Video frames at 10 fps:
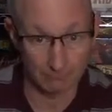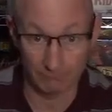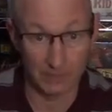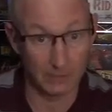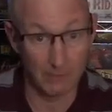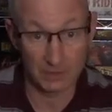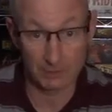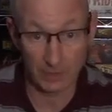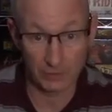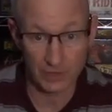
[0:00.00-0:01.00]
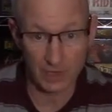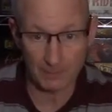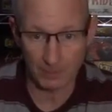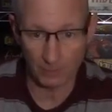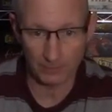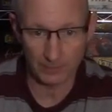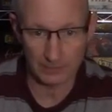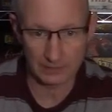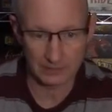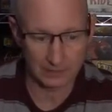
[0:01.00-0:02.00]
did a much better job, and hopefully
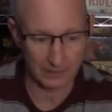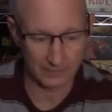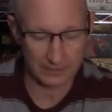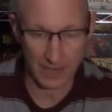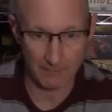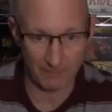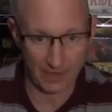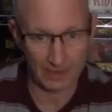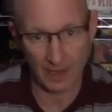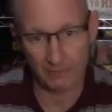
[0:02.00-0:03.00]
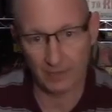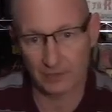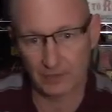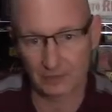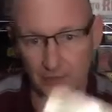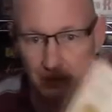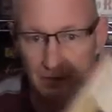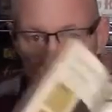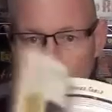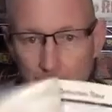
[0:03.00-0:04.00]
this is in the same vein. I haven't had a chance to look at
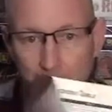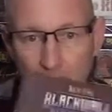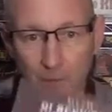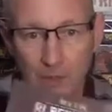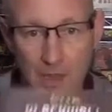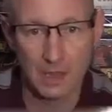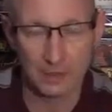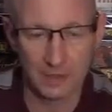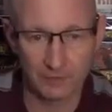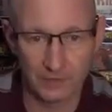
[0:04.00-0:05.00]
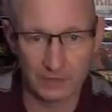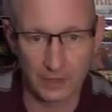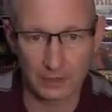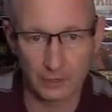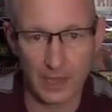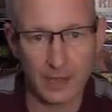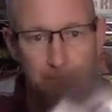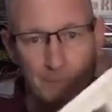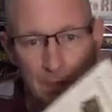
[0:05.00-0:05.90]
this yet, but I will definitely take a look at it.